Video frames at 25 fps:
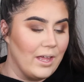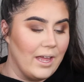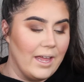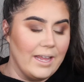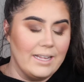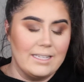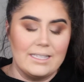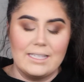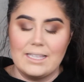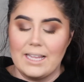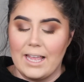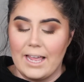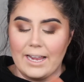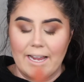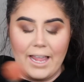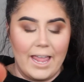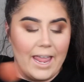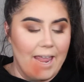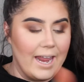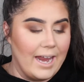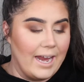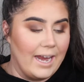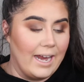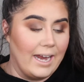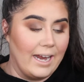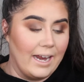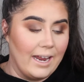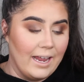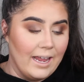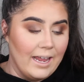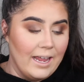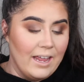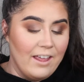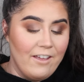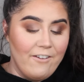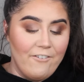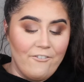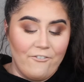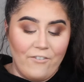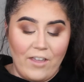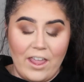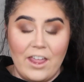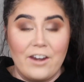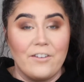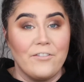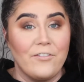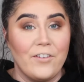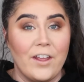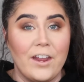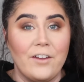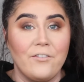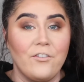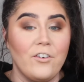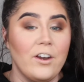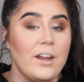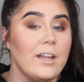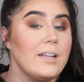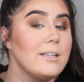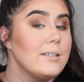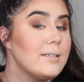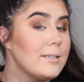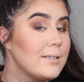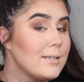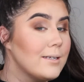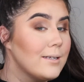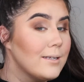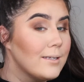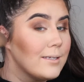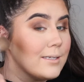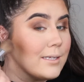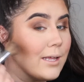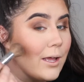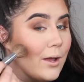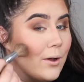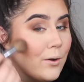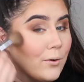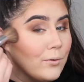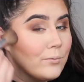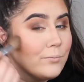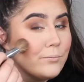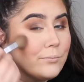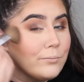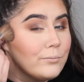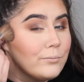It's like a fan favorite. So